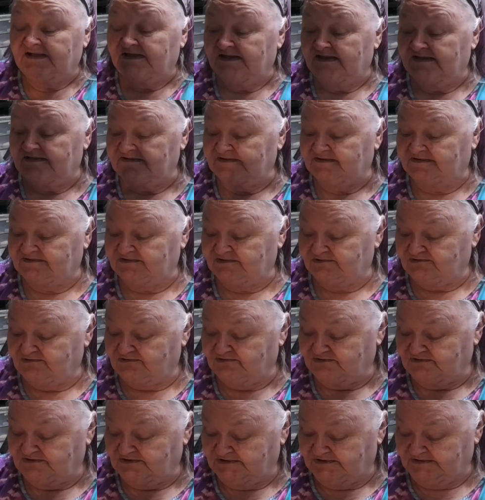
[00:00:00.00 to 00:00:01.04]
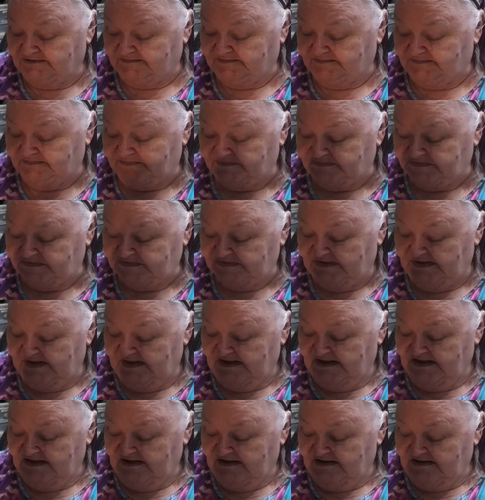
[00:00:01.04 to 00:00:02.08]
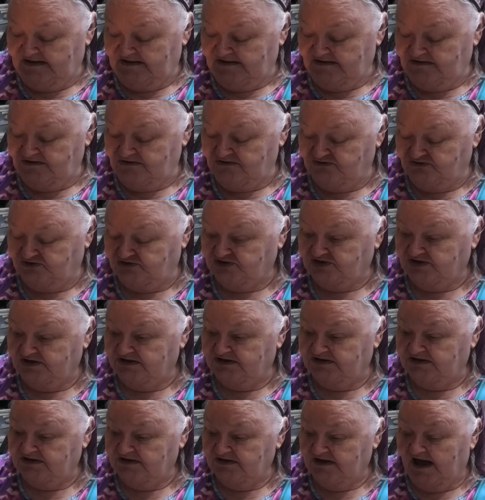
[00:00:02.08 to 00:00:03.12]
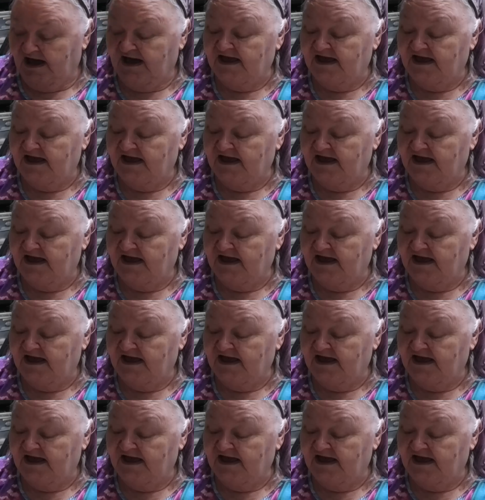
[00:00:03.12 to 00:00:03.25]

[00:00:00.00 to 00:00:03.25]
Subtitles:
And so usually